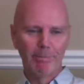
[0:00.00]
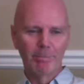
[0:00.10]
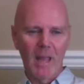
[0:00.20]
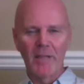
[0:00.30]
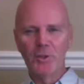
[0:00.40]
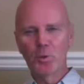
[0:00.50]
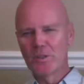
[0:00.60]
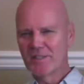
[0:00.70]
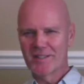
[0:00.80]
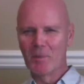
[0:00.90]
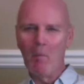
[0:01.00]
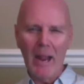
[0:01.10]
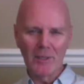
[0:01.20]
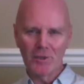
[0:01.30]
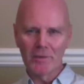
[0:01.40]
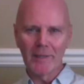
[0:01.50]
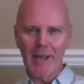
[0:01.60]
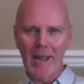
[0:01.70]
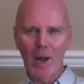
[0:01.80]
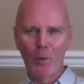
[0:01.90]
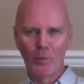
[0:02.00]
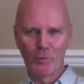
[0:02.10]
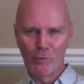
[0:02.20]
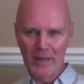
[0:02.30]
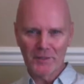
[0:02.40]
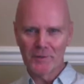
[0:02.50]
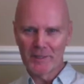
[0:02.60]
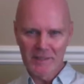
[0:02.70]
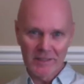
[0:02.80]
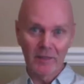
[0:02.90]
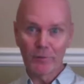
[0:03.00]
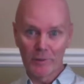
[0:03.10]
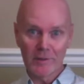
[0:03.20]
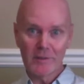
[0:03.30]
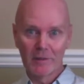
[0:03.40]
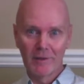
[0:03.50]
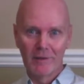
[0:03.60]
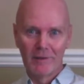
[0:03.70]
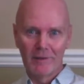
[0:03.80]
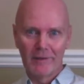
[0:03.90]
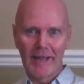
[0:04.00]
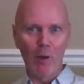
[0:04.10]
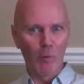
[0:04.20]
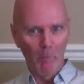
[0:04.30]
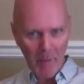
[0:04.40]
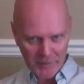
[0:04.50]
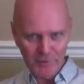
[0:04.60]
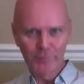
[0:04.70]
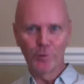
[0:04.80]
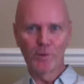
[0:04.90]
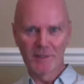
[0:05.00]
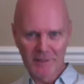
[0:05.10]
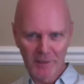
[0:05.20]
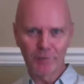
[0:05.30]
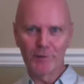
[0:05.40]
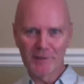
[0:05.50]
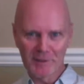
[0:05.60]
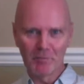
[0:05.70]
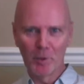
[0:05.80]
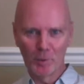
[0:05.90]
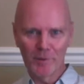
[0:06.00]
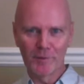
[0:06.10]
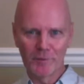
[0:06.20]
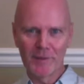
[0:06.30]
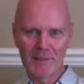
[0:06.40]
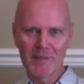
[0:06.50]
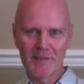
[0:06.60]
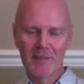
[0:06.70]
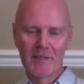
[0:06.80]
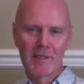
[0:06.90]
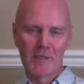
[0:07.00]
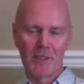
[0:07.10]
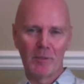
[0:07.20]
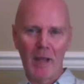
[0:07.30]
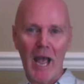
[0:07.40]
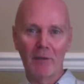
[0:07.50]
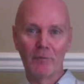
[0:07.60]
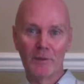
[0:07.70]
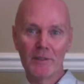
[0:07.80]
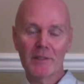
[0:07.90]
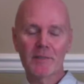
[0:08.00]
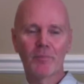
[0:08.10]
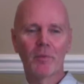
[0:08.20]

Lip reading: And you can just imagine how the rhetoric is different and how the metaphors are different in both of these adverts.